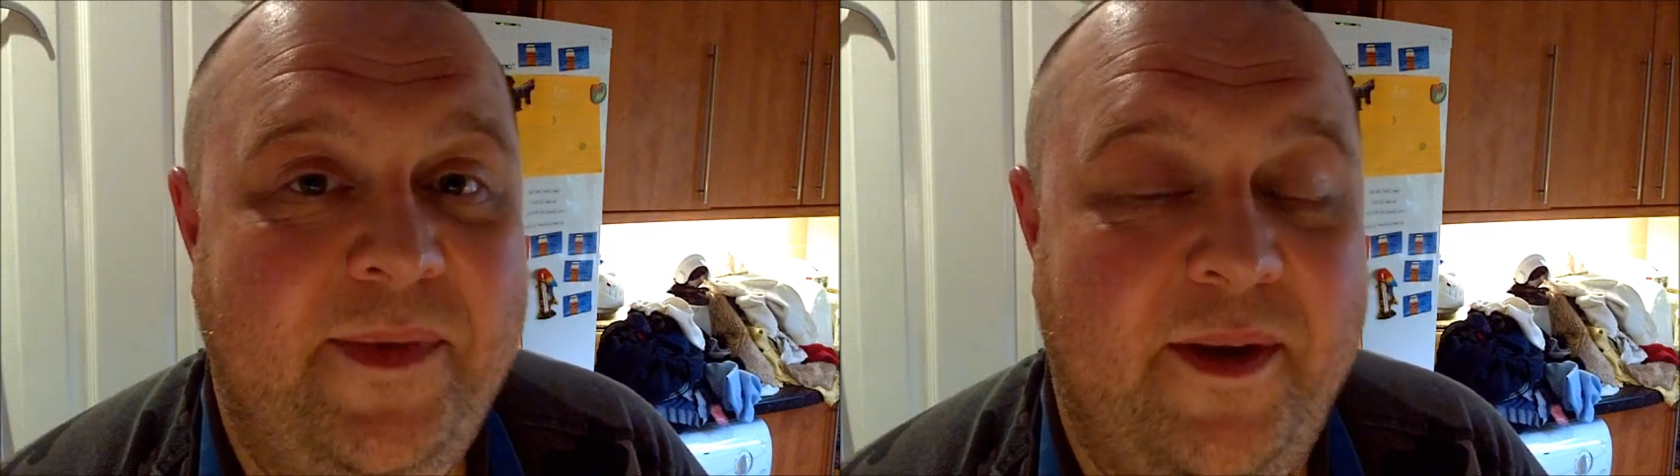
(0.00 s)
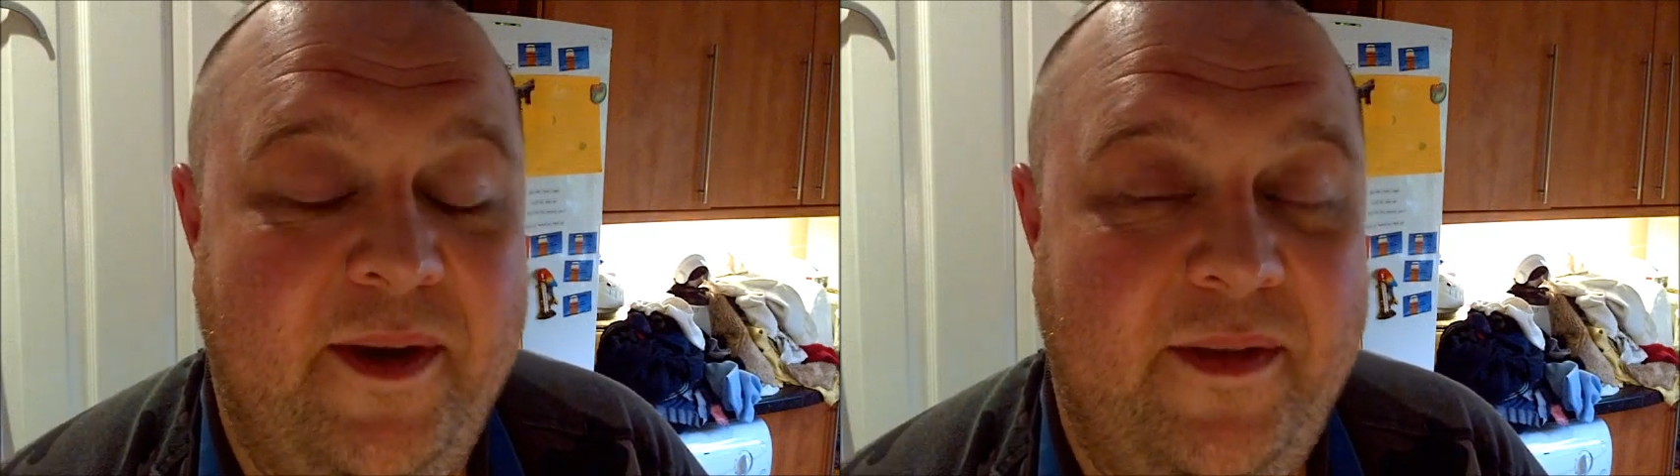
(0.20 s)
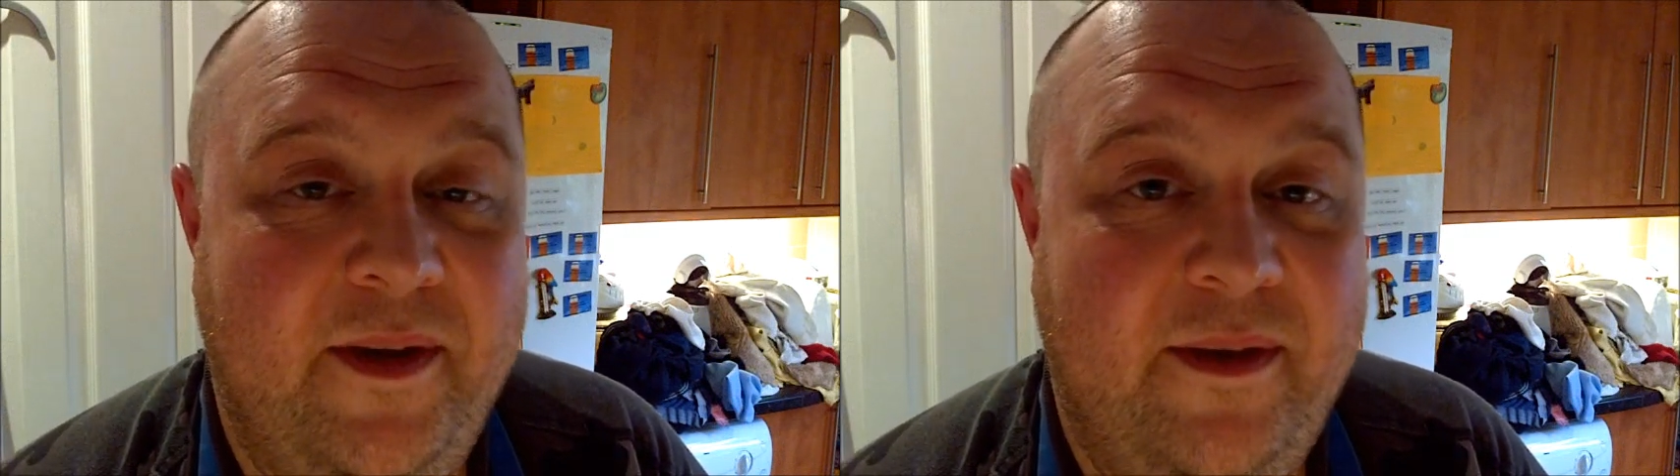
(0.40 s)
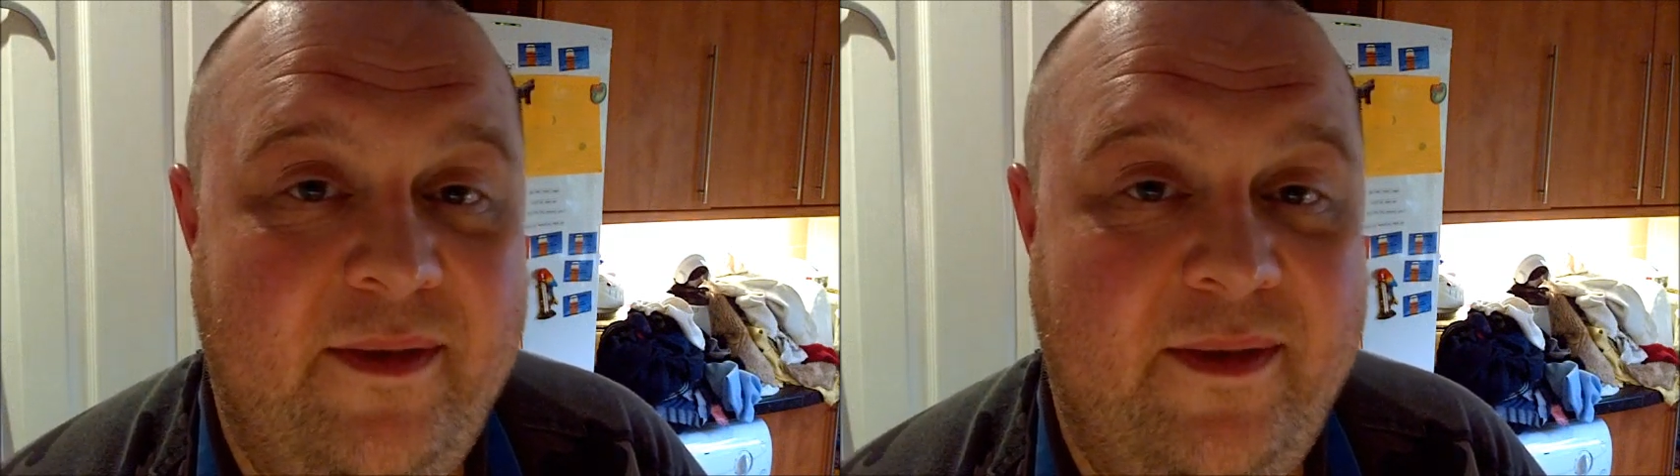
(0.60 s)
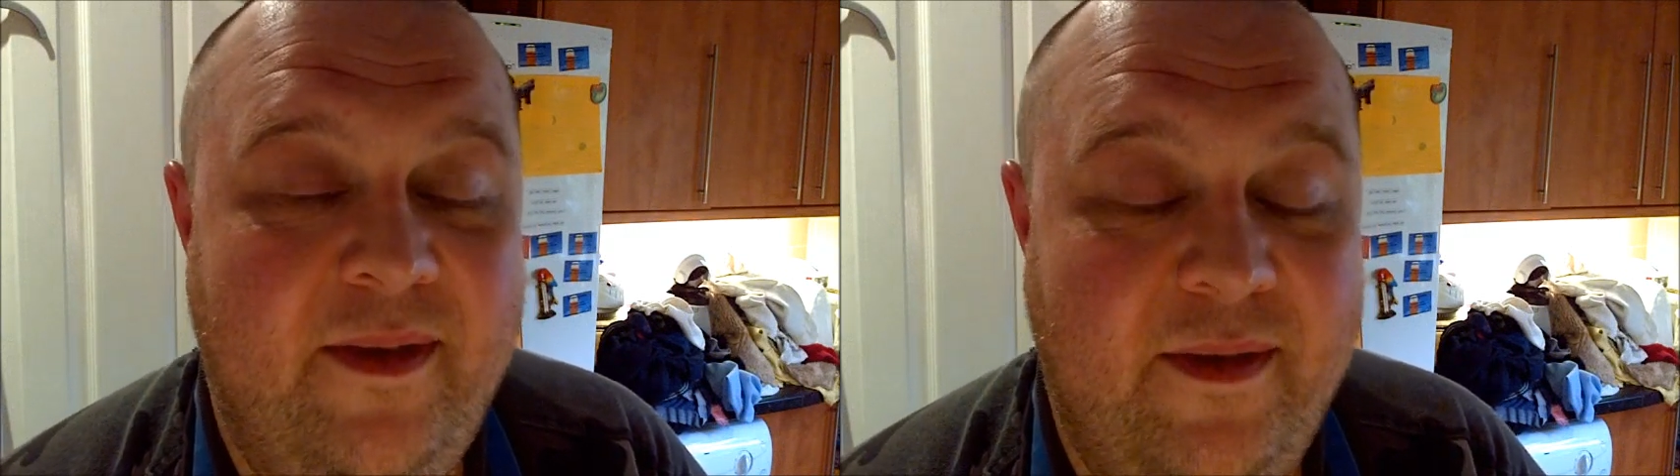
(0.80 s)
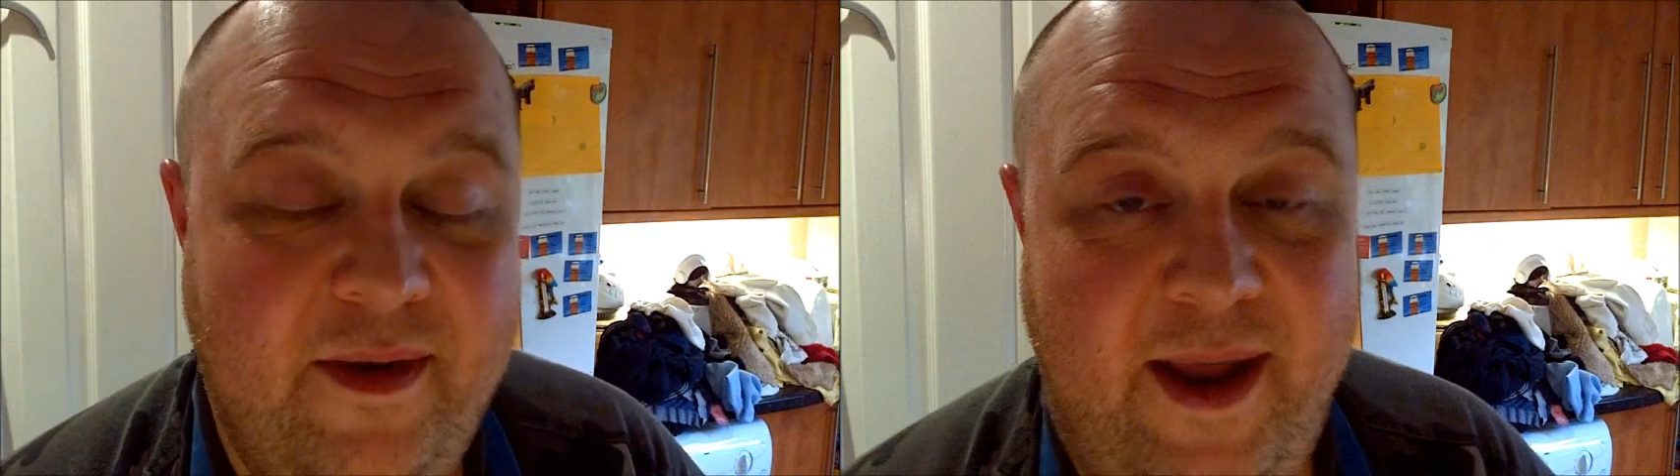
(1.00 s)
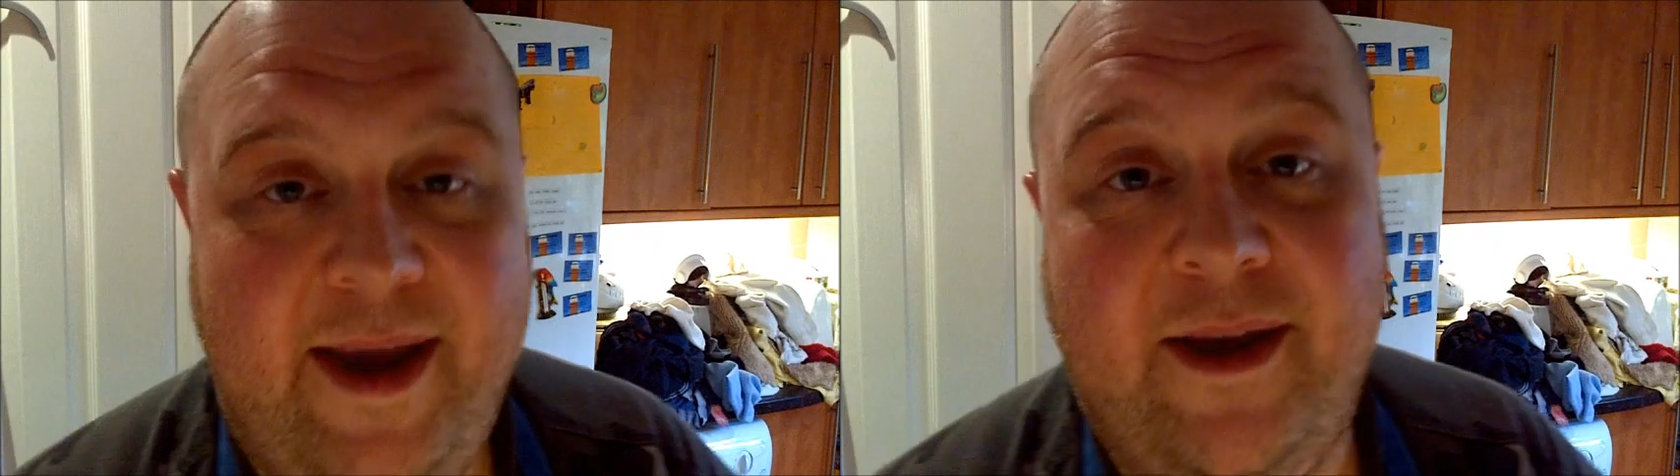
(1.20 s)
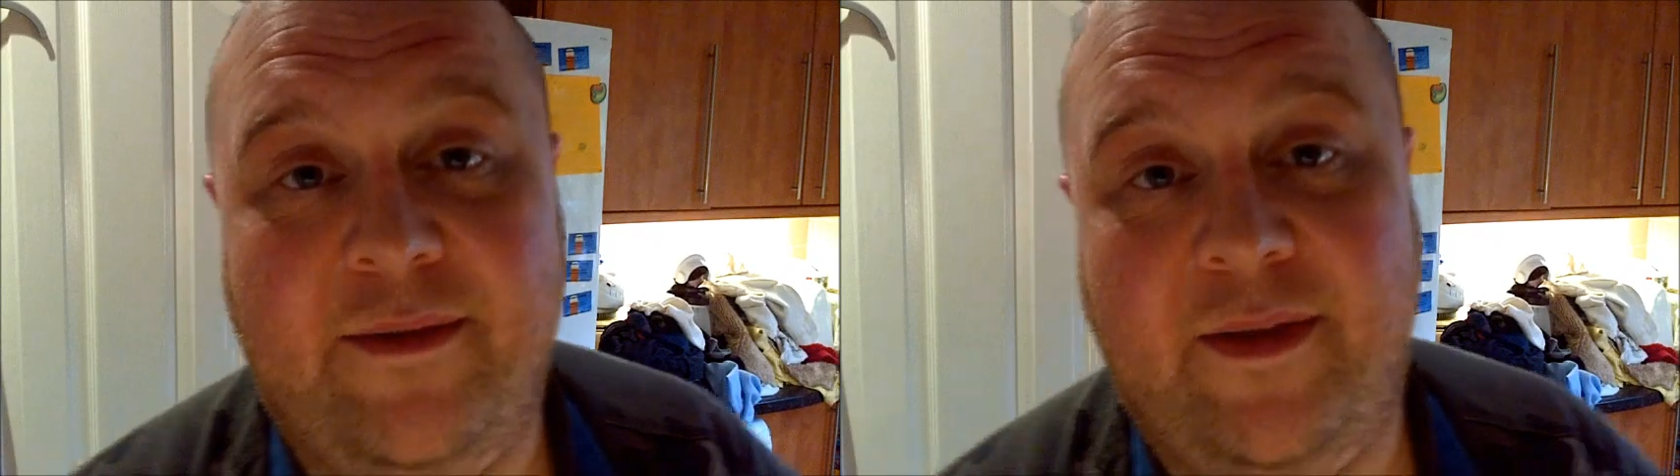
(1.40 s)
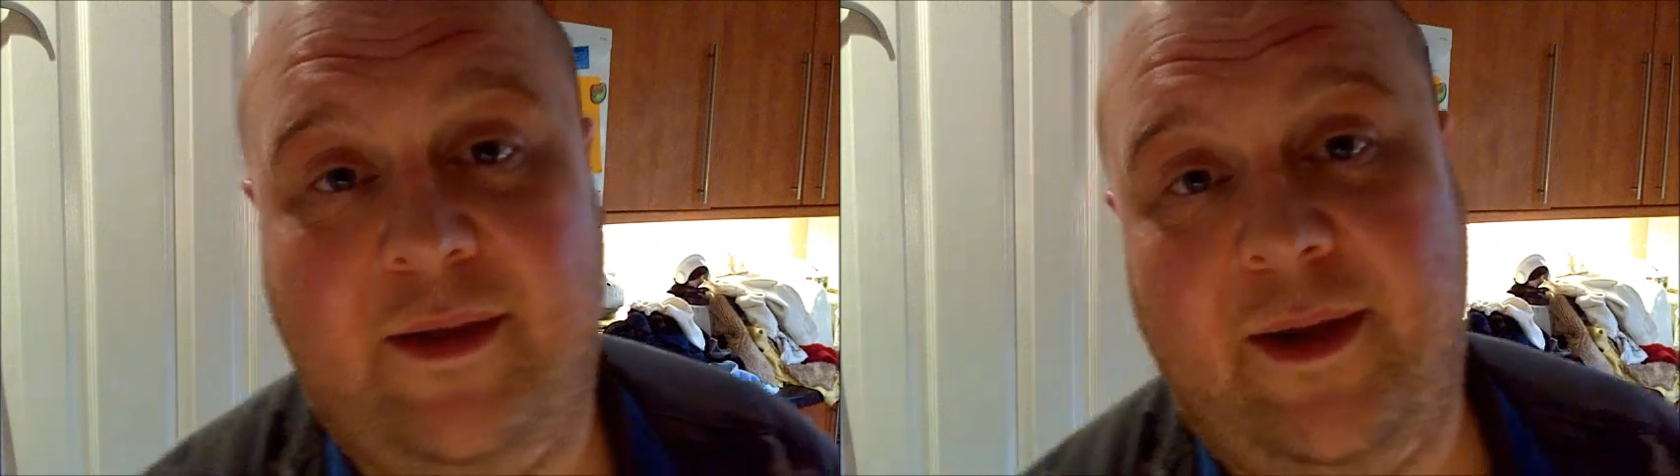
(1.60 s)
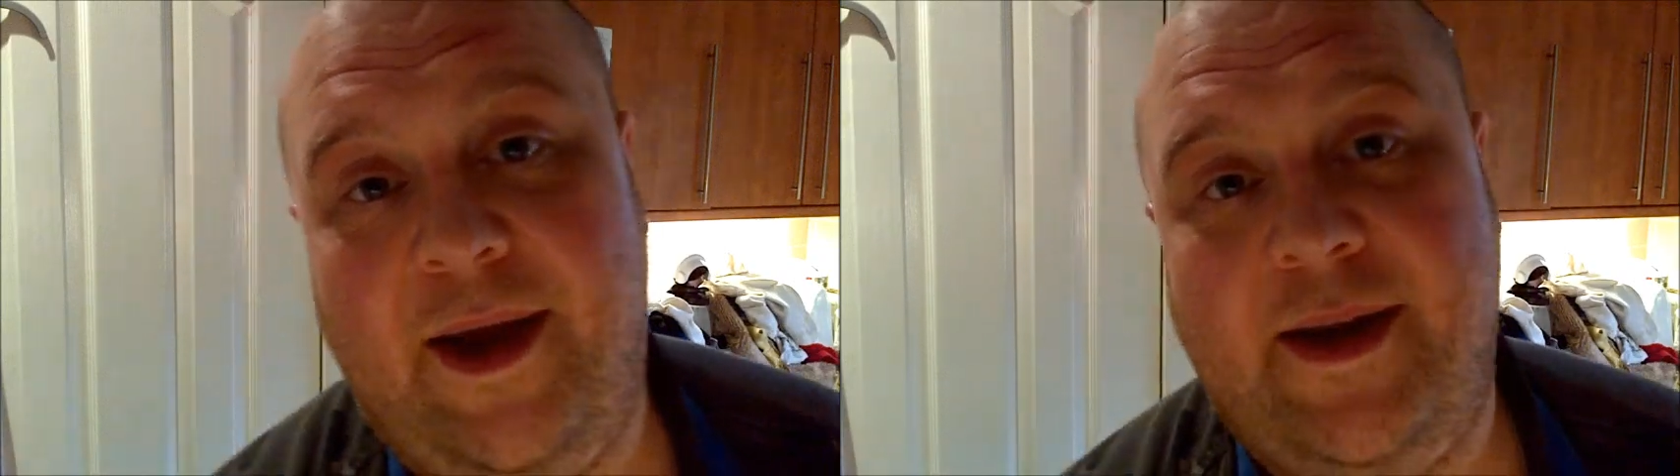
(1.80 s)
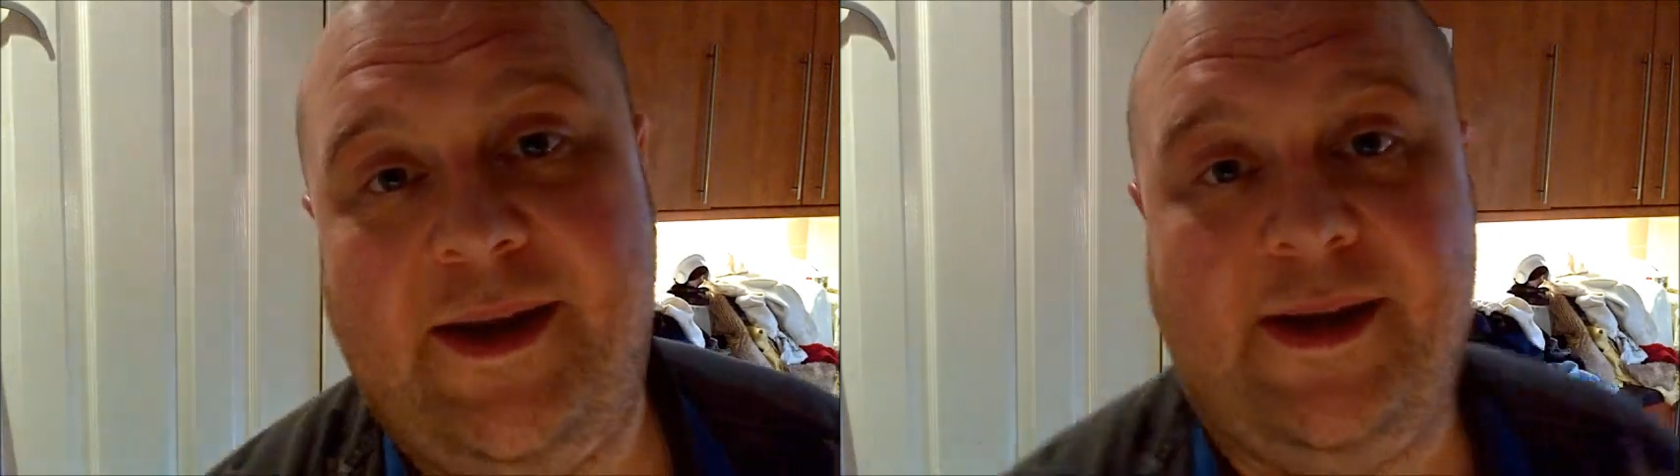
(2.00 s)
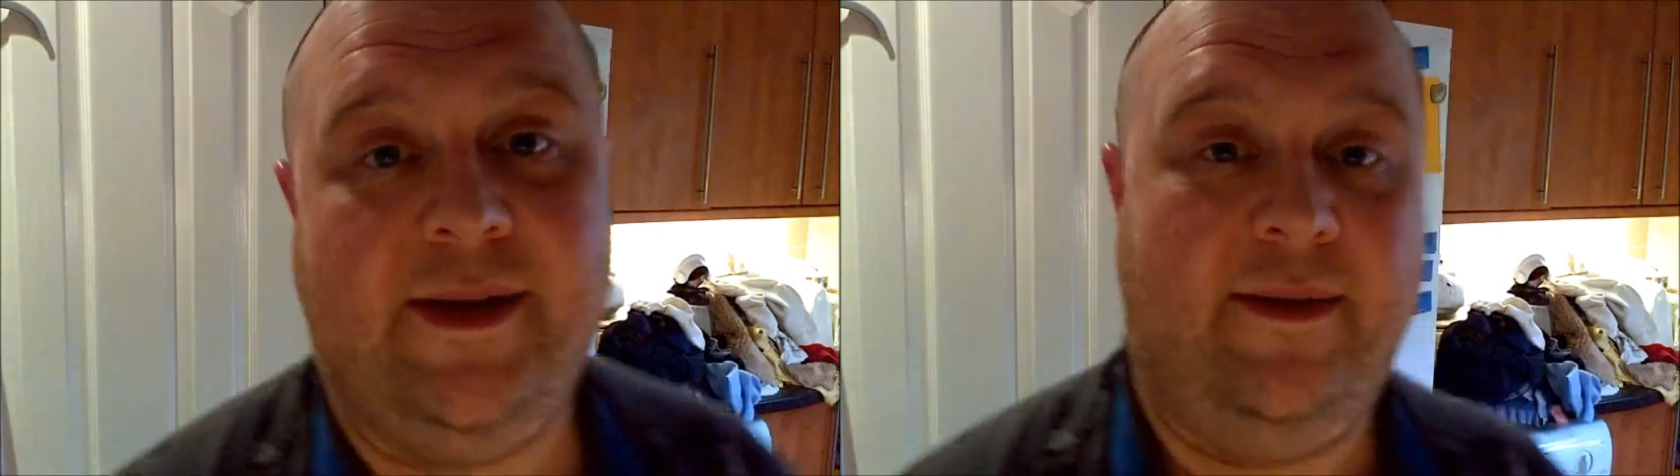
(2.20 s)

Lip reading: the neck of the glass